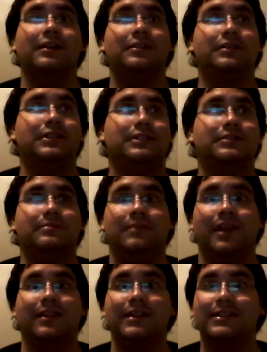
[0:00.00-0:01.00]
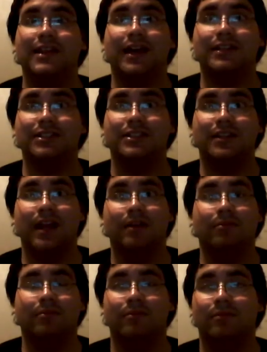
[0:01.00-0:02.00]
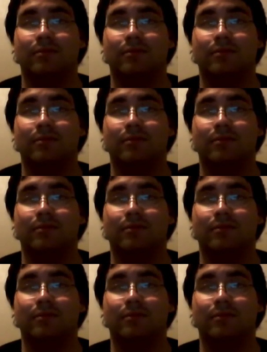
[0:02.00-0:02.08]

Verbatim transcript: yeah, just yeah, these guys just had